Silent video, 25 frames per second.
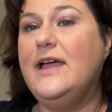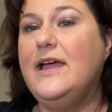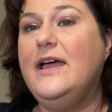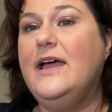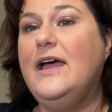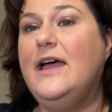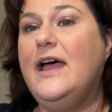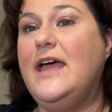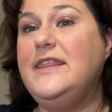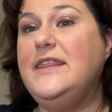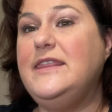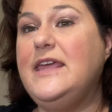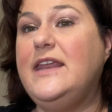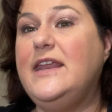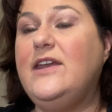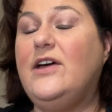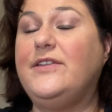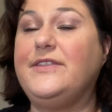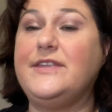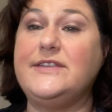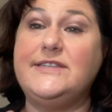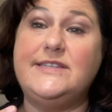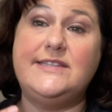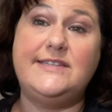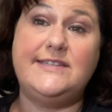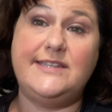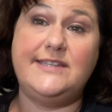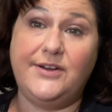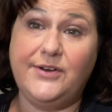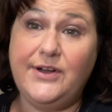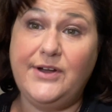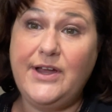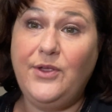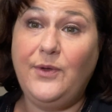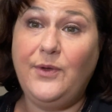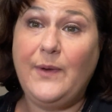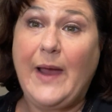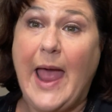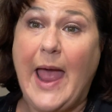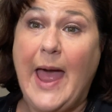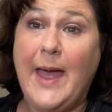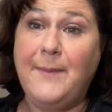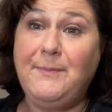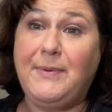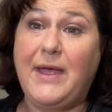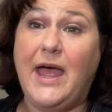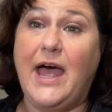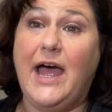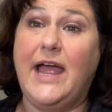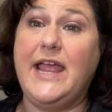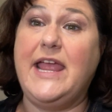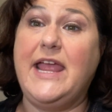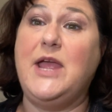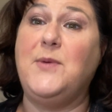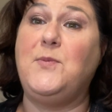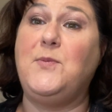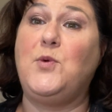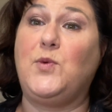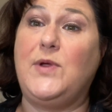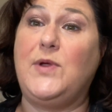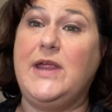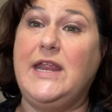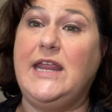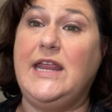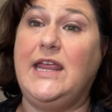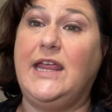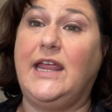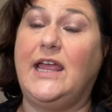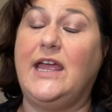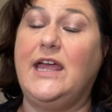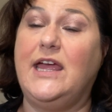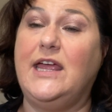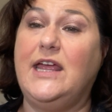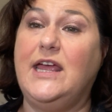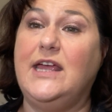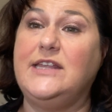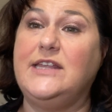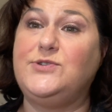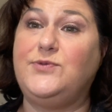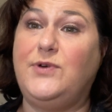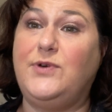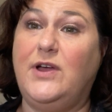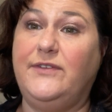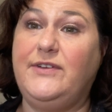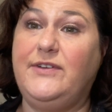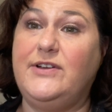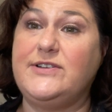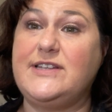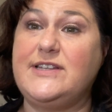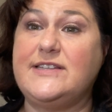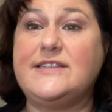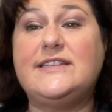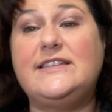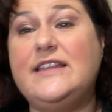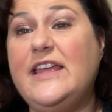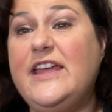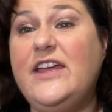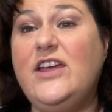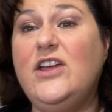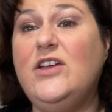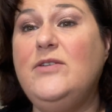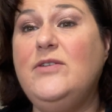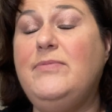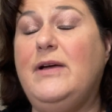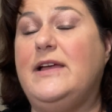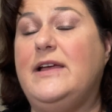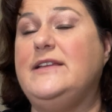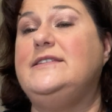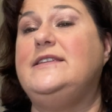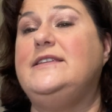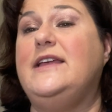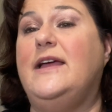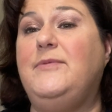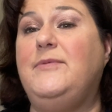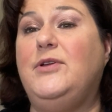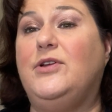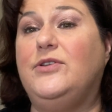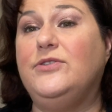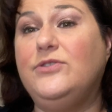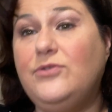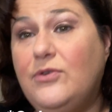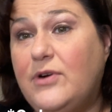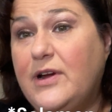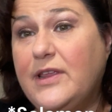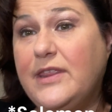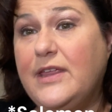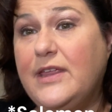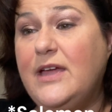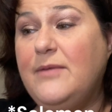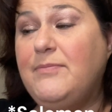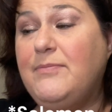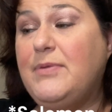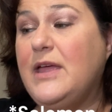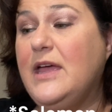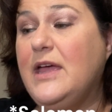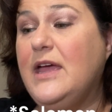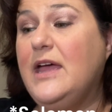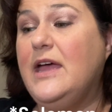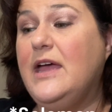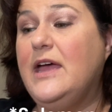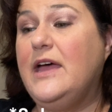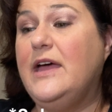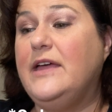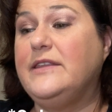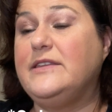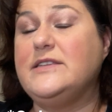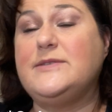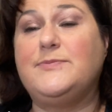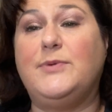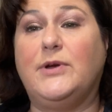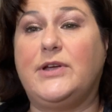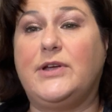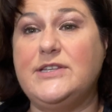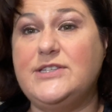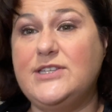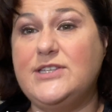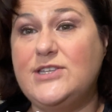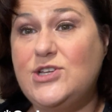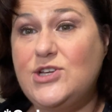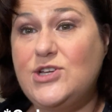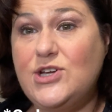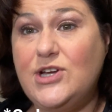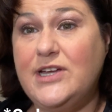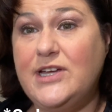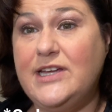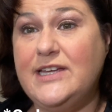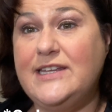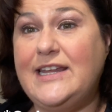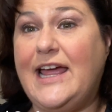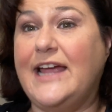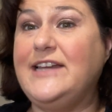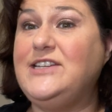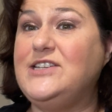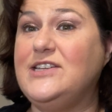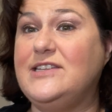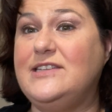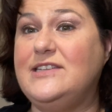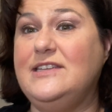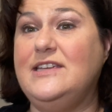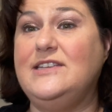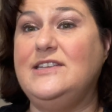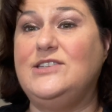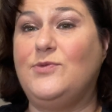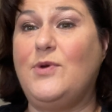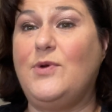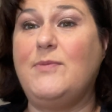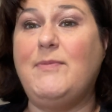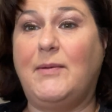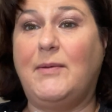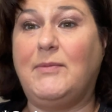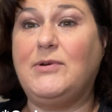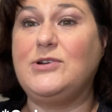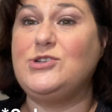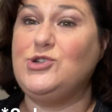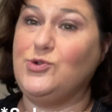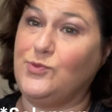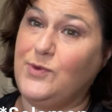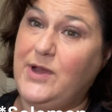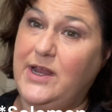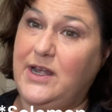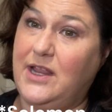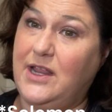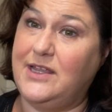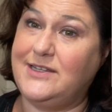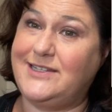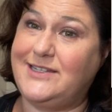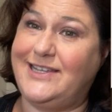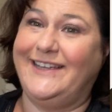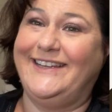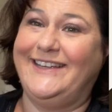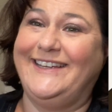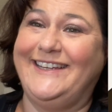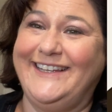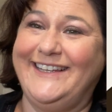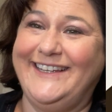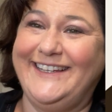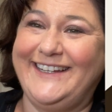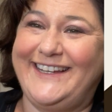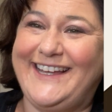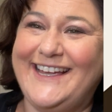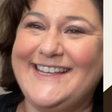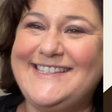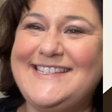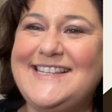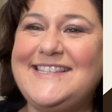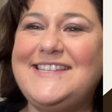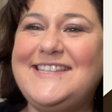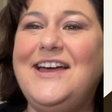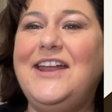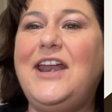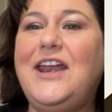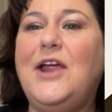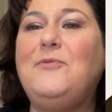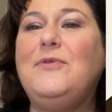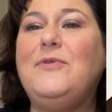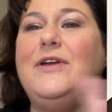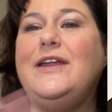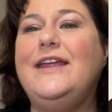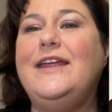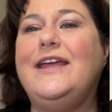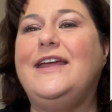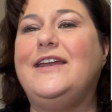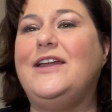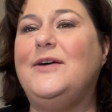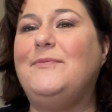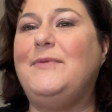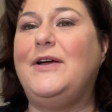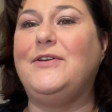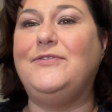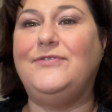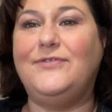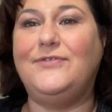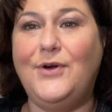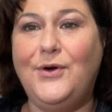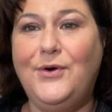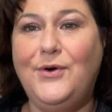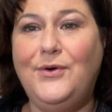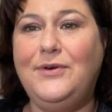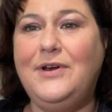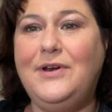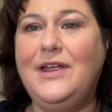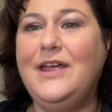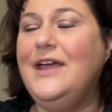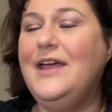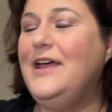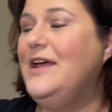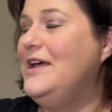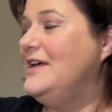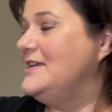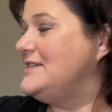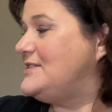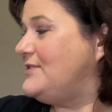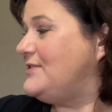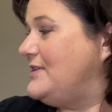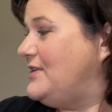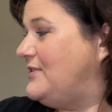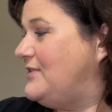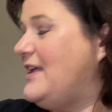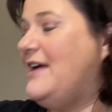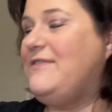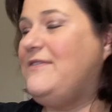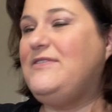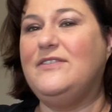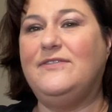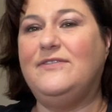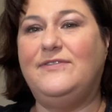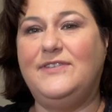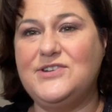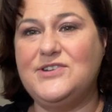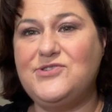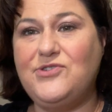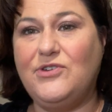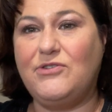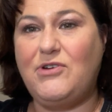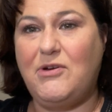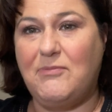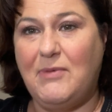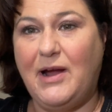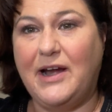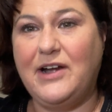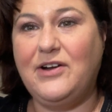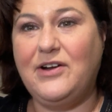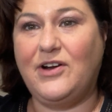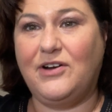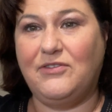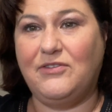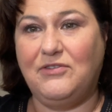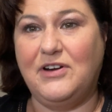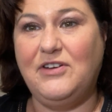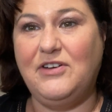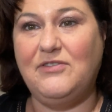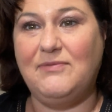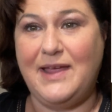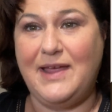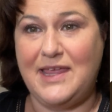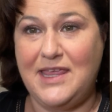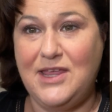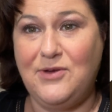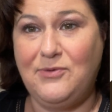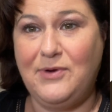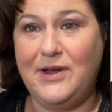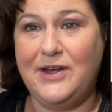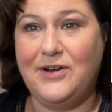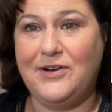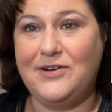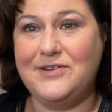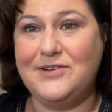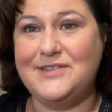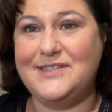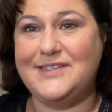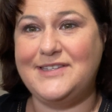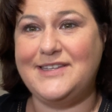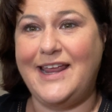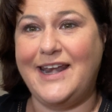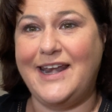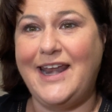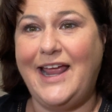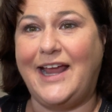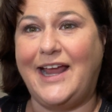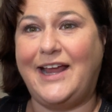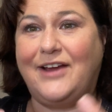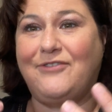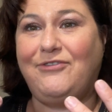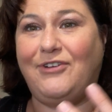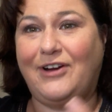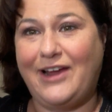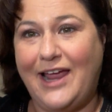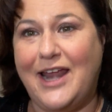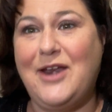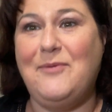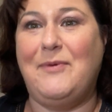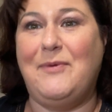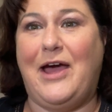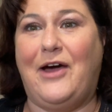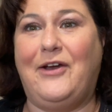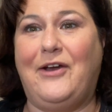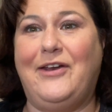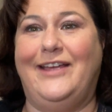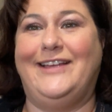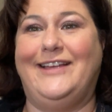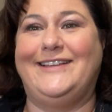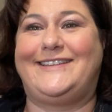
And then on the serial wrap, I am reading 12 Years a Slave by Samuel Northup. This book is good. I just need to remember to read it because it's not, I'm reading it on my phone. So I have the visual reminder of one of my e-readers and I forget about it.